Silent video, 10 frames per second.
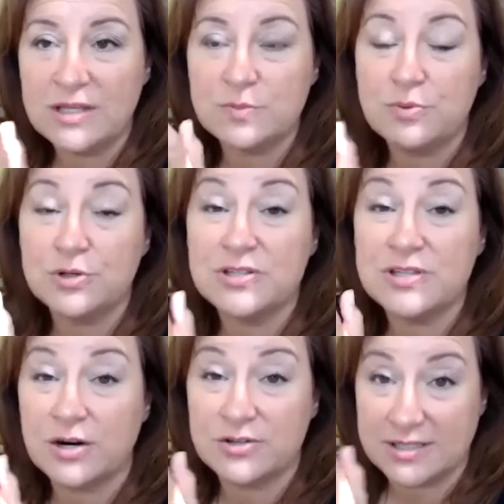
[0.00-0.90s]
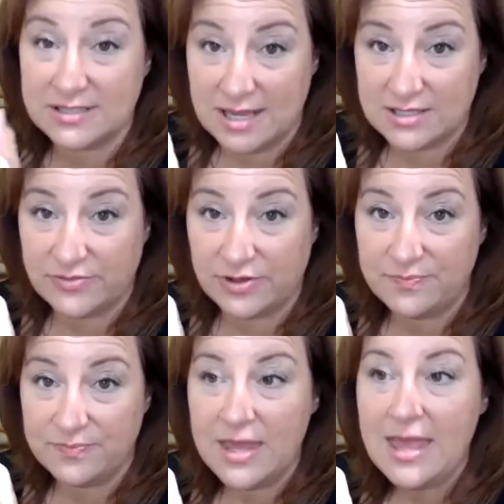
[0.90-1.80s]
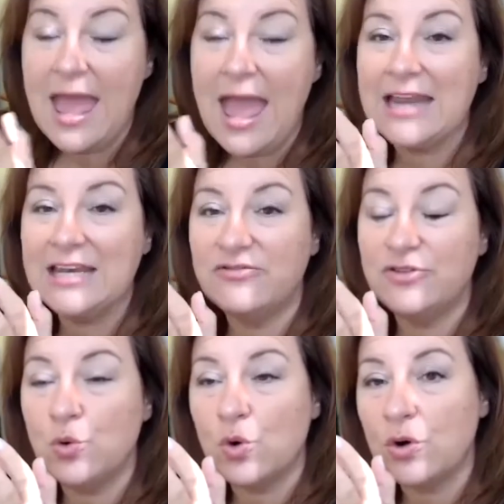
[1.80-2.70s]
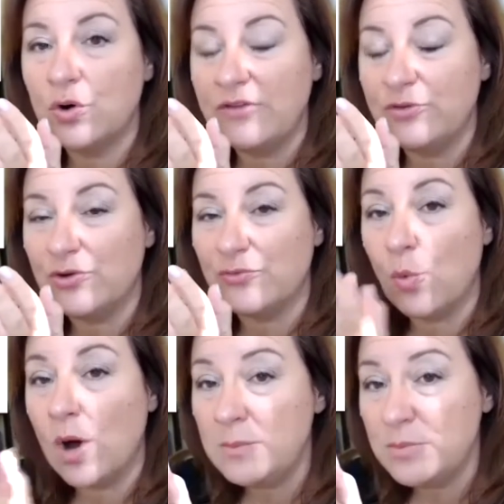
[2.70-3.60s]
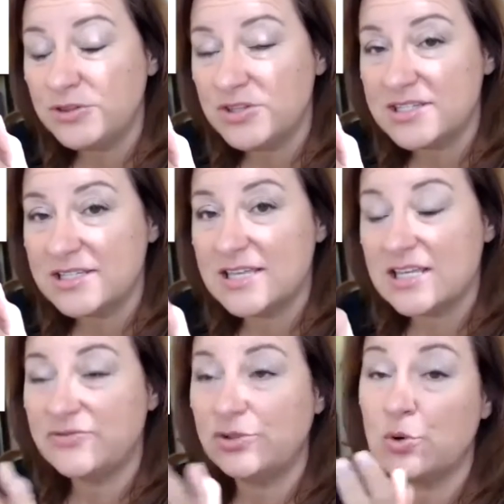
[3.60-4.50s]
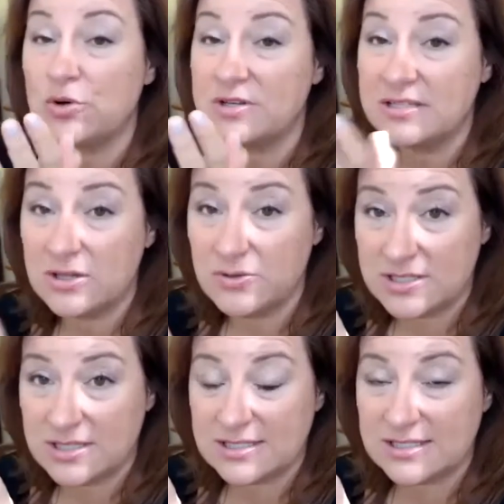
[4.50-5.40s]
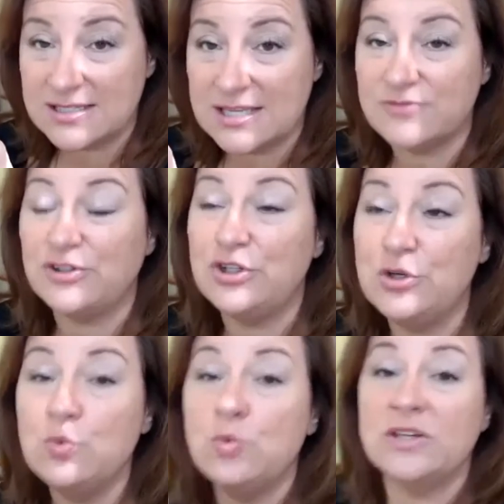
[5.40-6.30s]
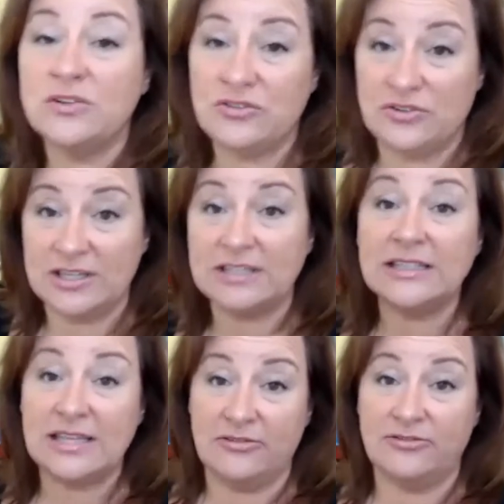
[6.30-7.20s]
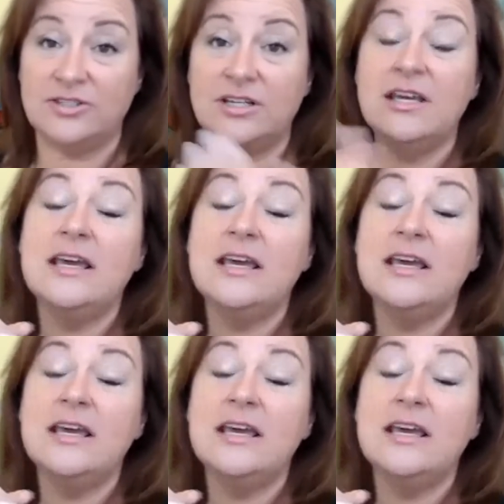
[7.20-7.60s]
is books that are successful. And if you have one book that's successful or a series that's successful, you will see a lift